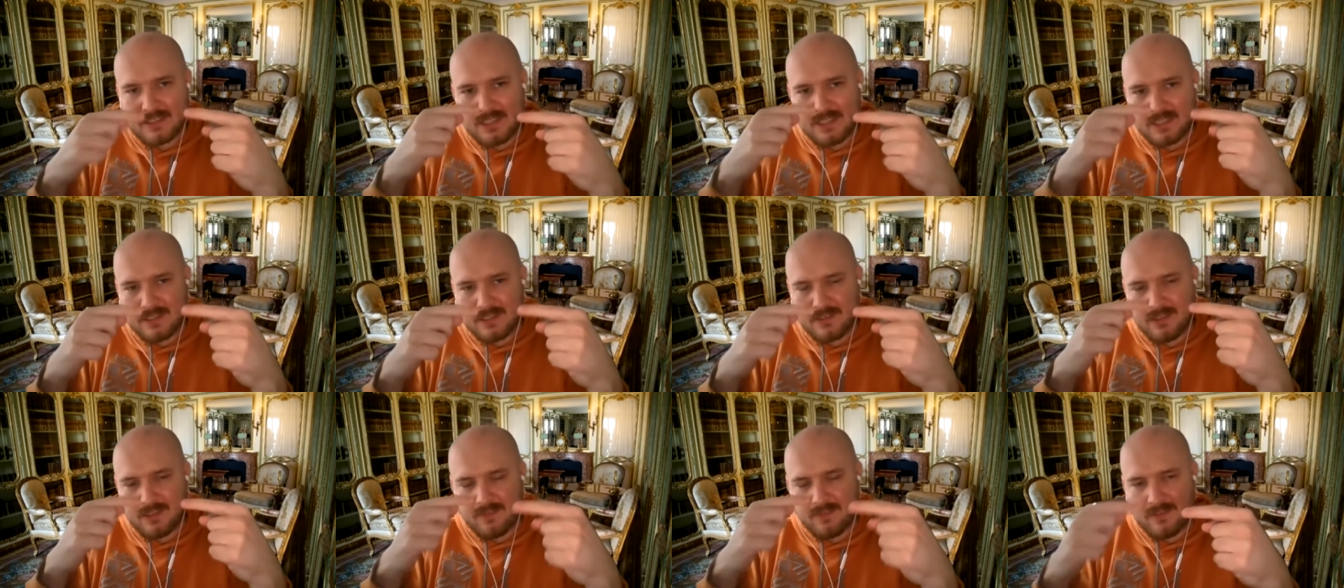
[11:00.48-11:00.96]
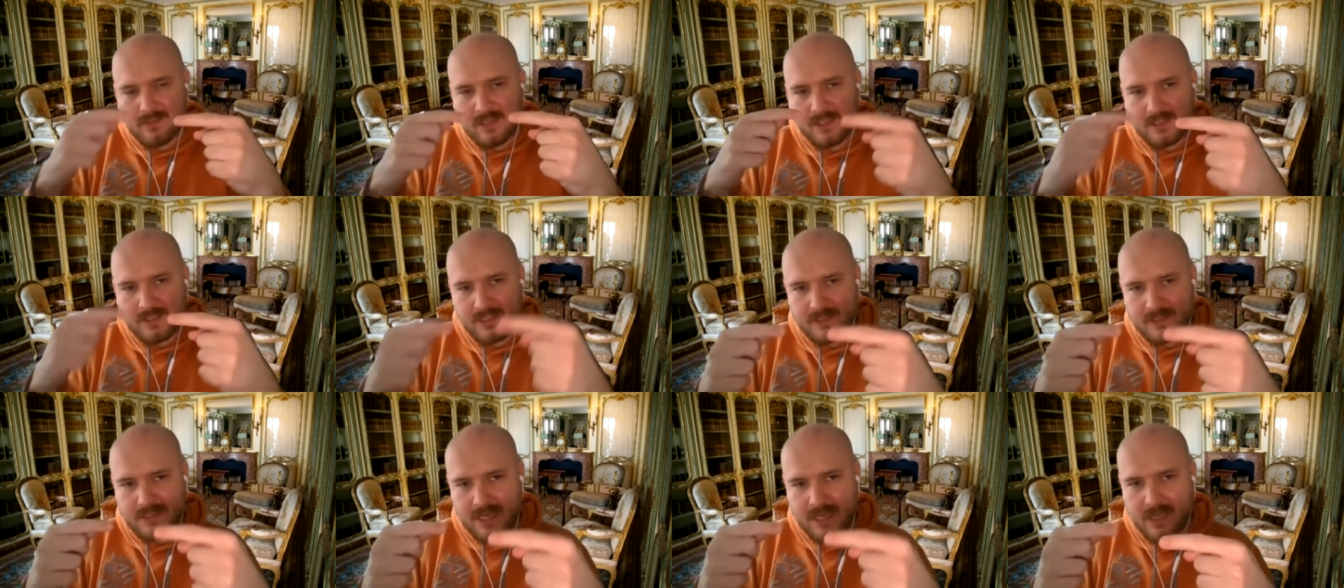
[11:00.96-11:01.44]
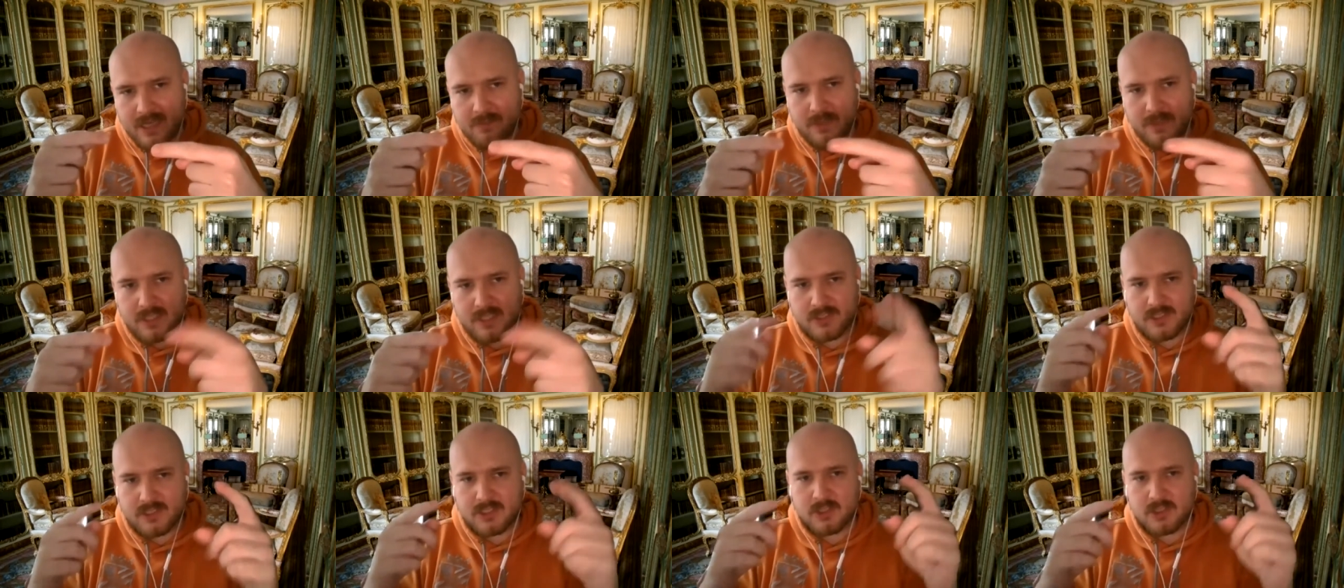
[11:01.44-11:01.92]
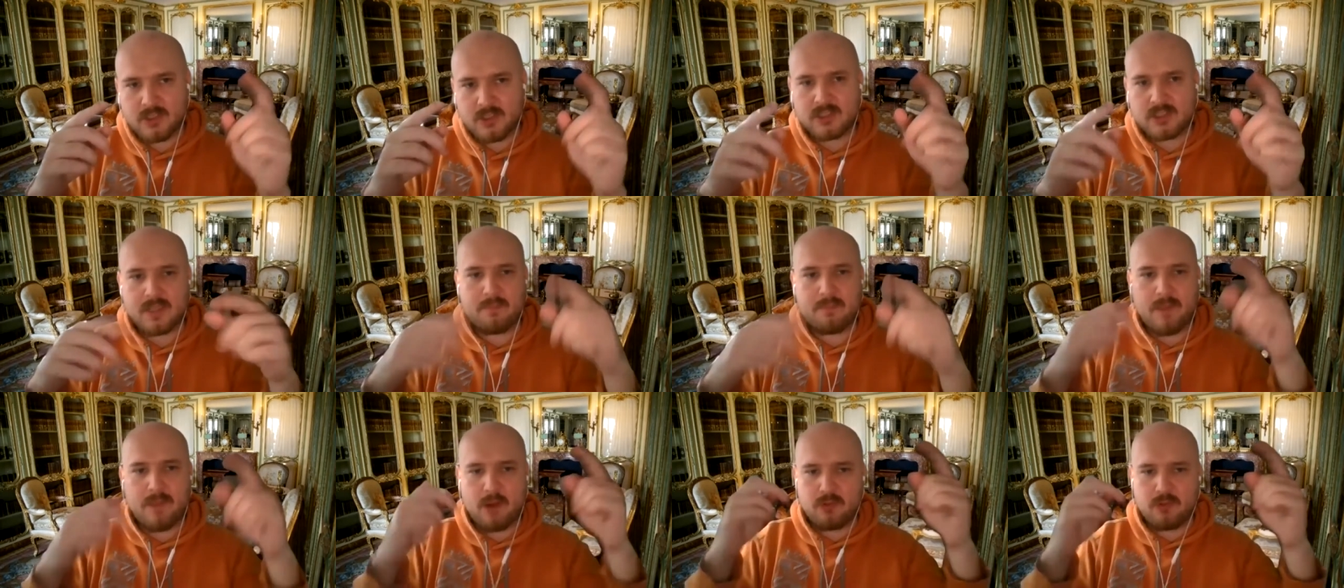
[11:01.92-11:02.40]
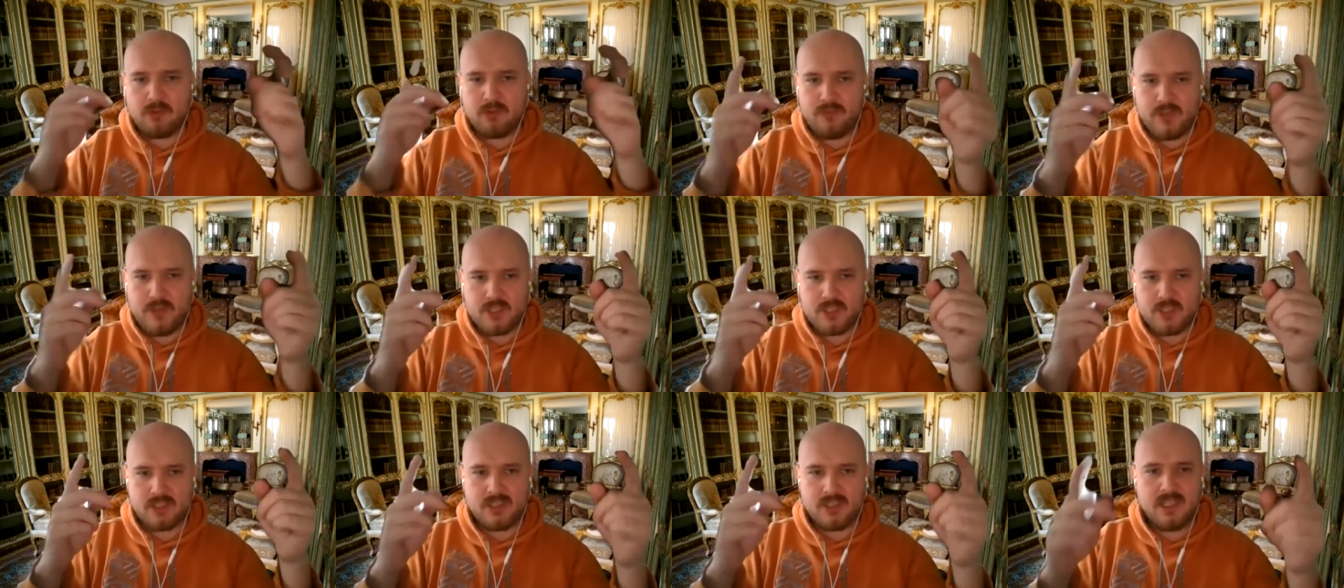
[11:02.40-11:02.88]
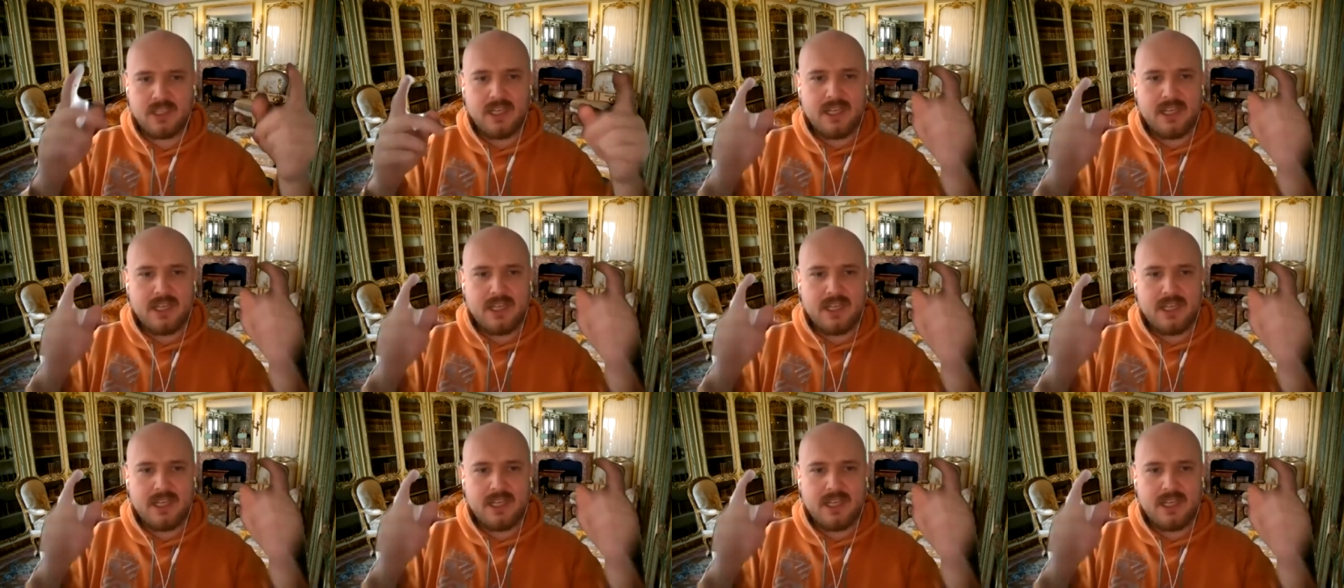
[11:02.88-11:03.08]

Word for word: getting very detailed because it's not about vision.